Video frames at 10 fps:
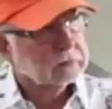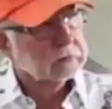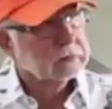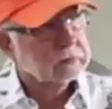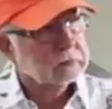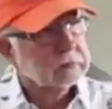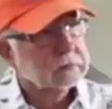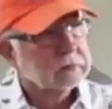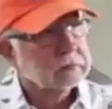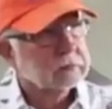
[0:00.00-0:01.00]

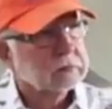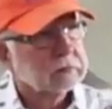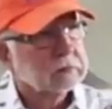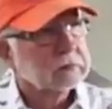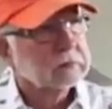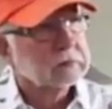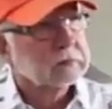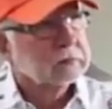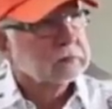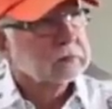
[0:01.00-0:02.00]

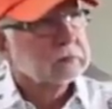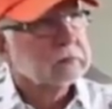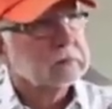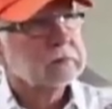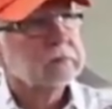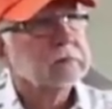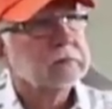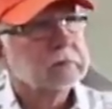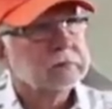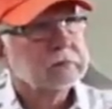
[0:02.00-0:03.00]

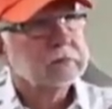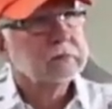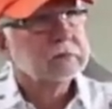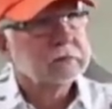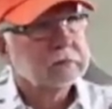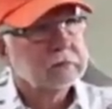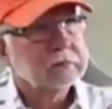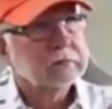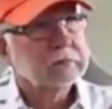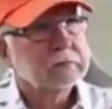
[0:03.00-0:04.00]

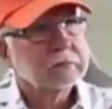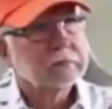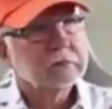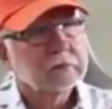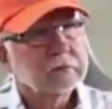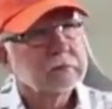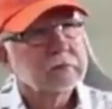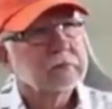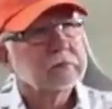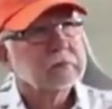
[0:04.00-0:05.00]

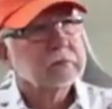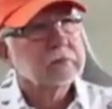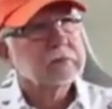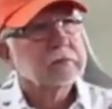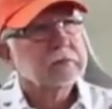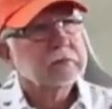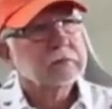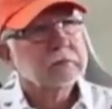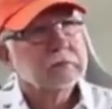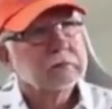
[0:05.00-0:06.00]

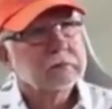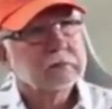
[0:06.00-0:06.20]
[no speech]